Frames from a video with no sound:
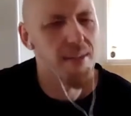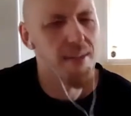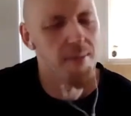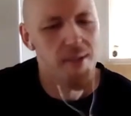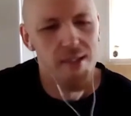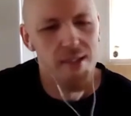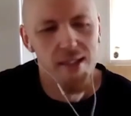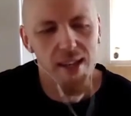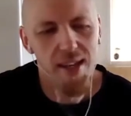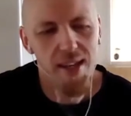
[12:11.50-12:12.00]

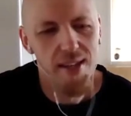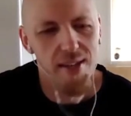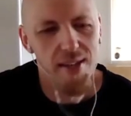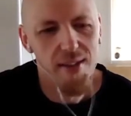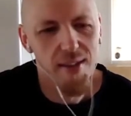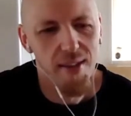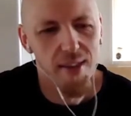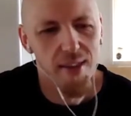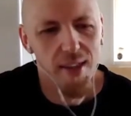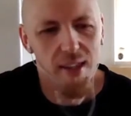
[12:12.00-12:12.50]
mistakes
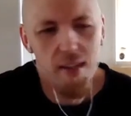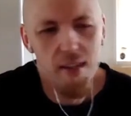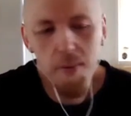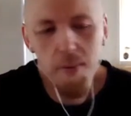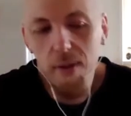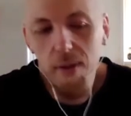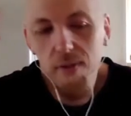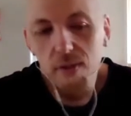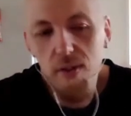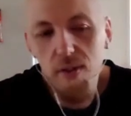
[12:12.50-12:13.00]
on things,
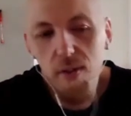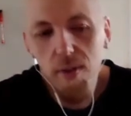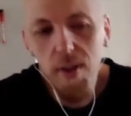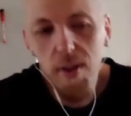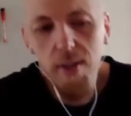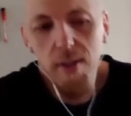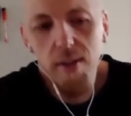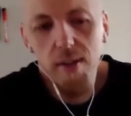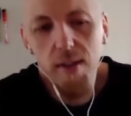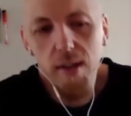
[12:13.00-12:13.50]
but I've still
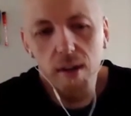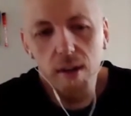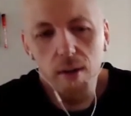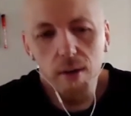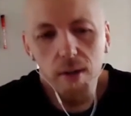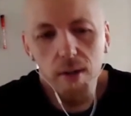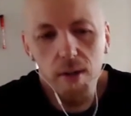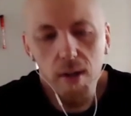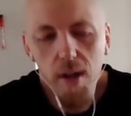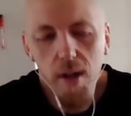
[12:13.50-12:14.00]
let them go
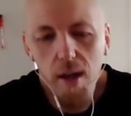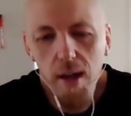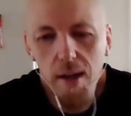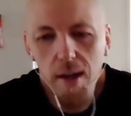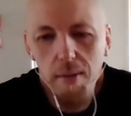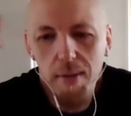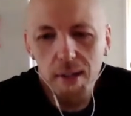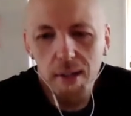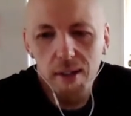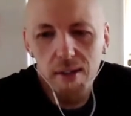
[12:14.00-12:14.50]

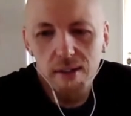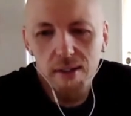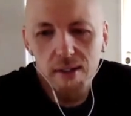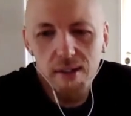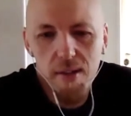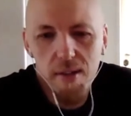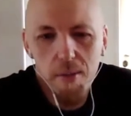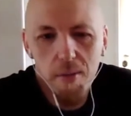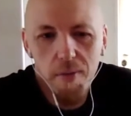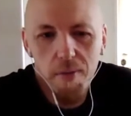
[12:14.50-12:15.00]
online because the
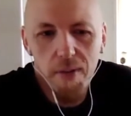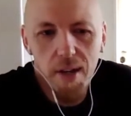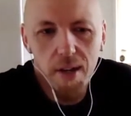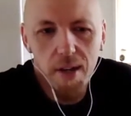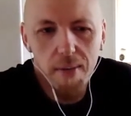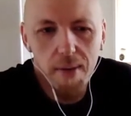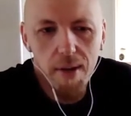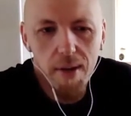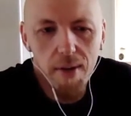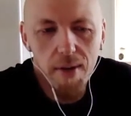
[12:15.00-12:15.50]
simple fact of
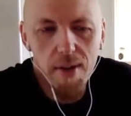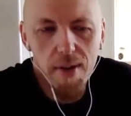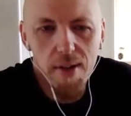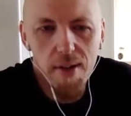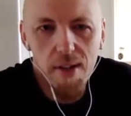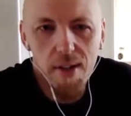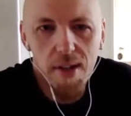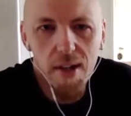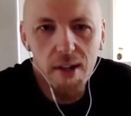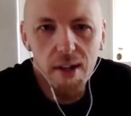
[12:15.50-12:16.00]
the matter
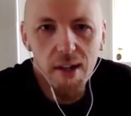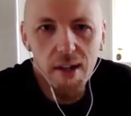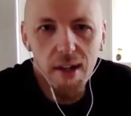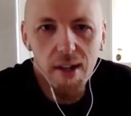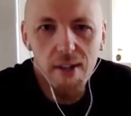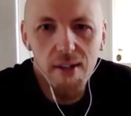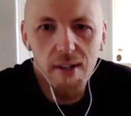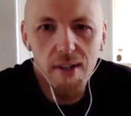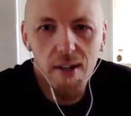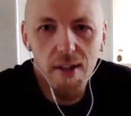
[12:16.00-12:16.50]
is,
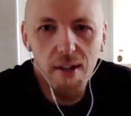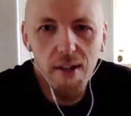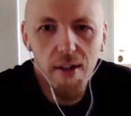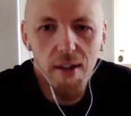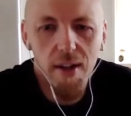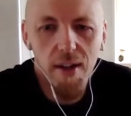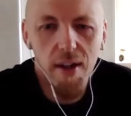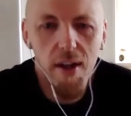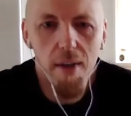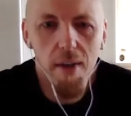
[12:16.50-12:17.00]
it's not like I'm
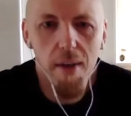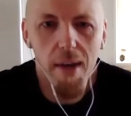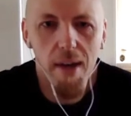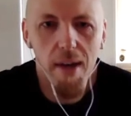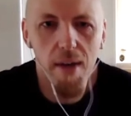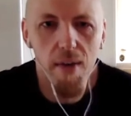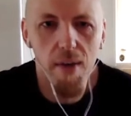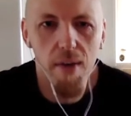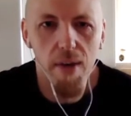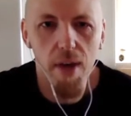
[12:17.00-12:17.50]
going to go
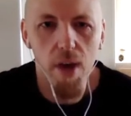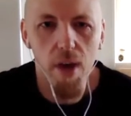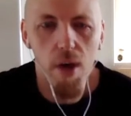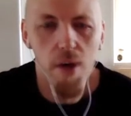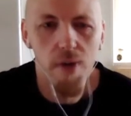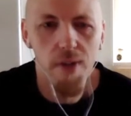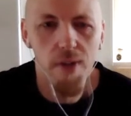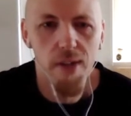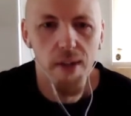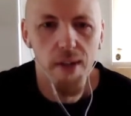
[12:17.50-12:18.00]
back and
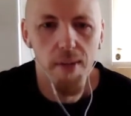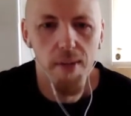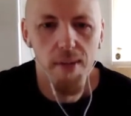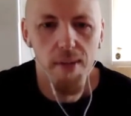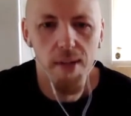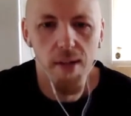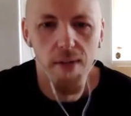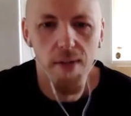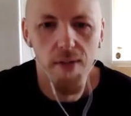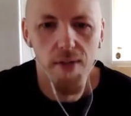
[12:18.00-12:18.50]
re-overdub
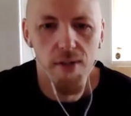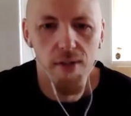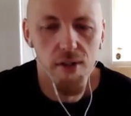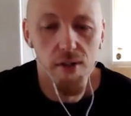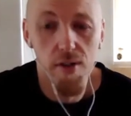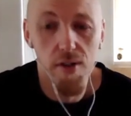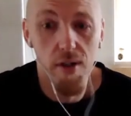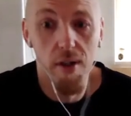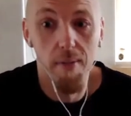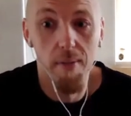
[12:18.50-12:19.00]
stuff just to
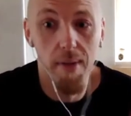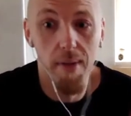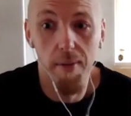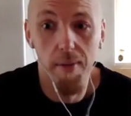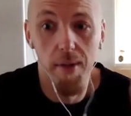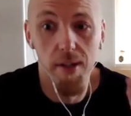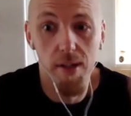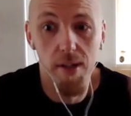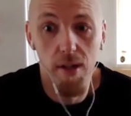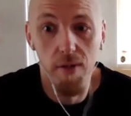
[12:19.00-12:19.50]
try and make
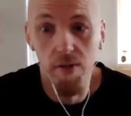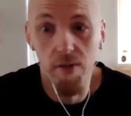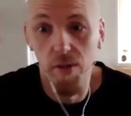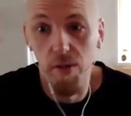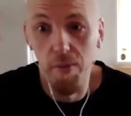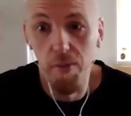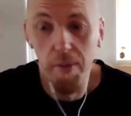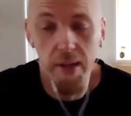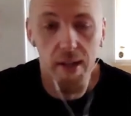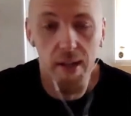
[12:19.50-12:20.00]
myself
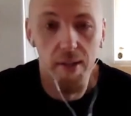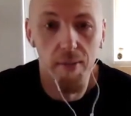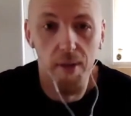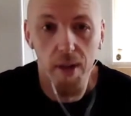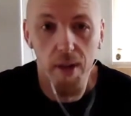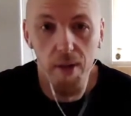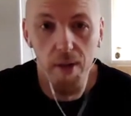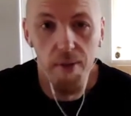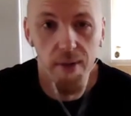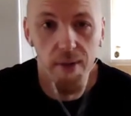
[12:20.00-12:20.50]
look better than
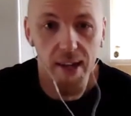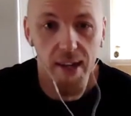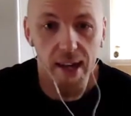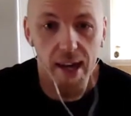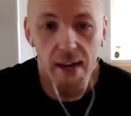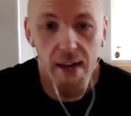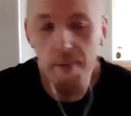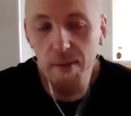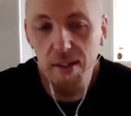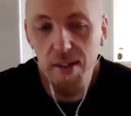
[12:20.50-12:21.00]
what I really
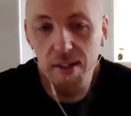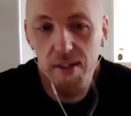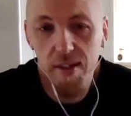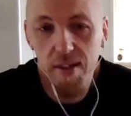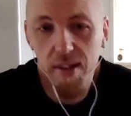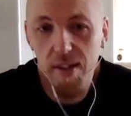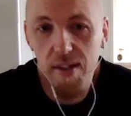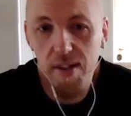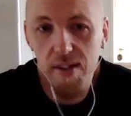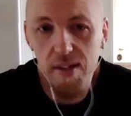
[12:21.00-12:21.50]
am. It's a
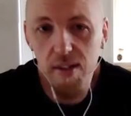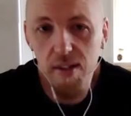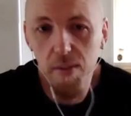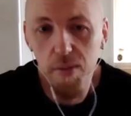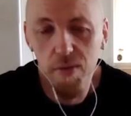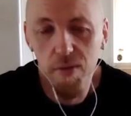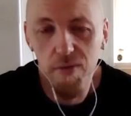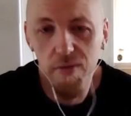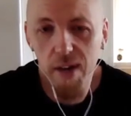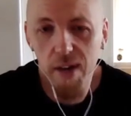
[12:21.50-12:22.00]
it's a
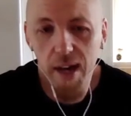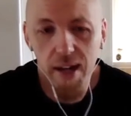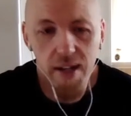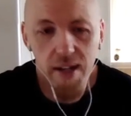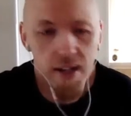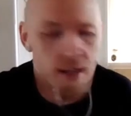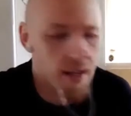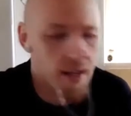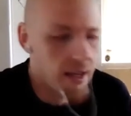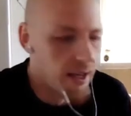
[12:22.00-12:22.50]
simple
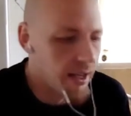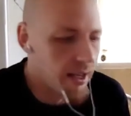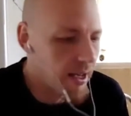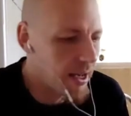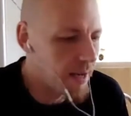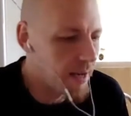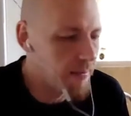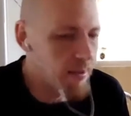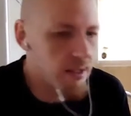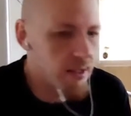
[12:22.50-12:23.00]
fact.
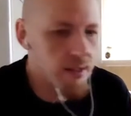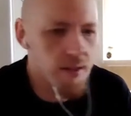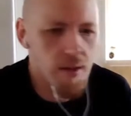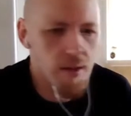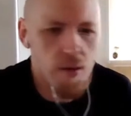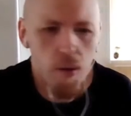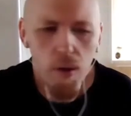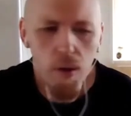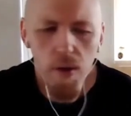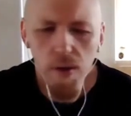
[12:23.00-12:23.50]
Um, there's a
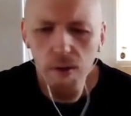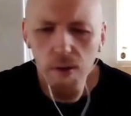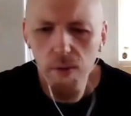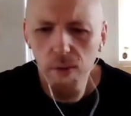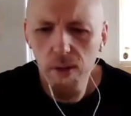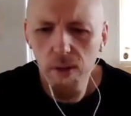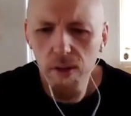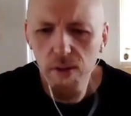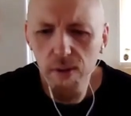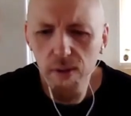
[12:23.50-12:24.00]
quote that
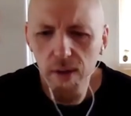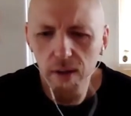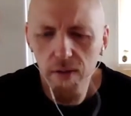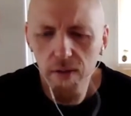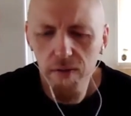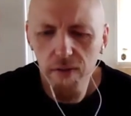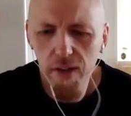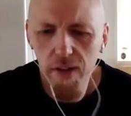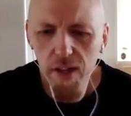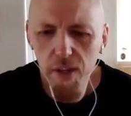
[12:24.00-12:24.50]
runs around on
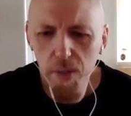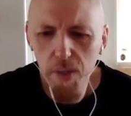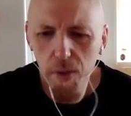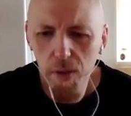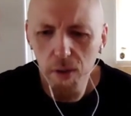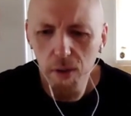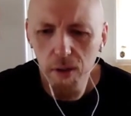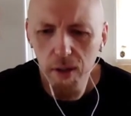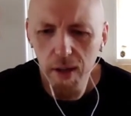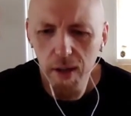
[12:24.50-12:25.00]

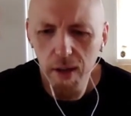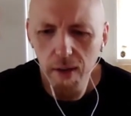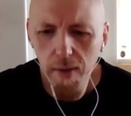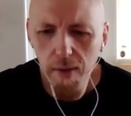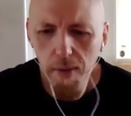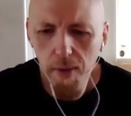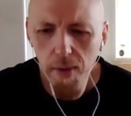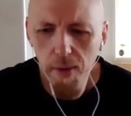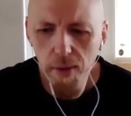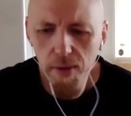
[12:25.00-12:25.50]
Facebook a lot. I can't
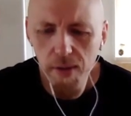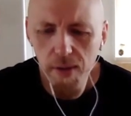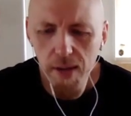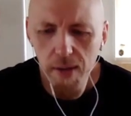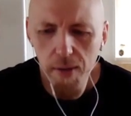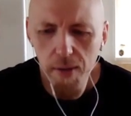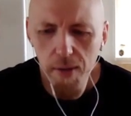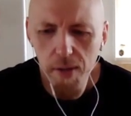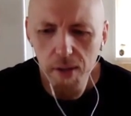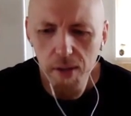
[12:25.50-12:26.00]
remember whose
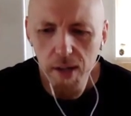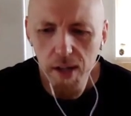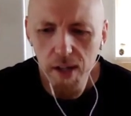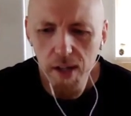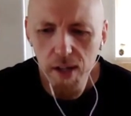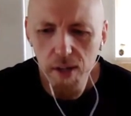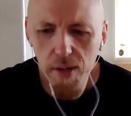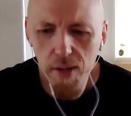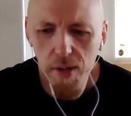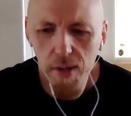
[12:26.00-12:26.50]
name was
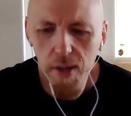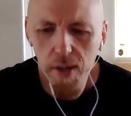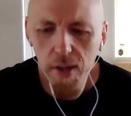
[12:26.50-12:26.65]
attached to it,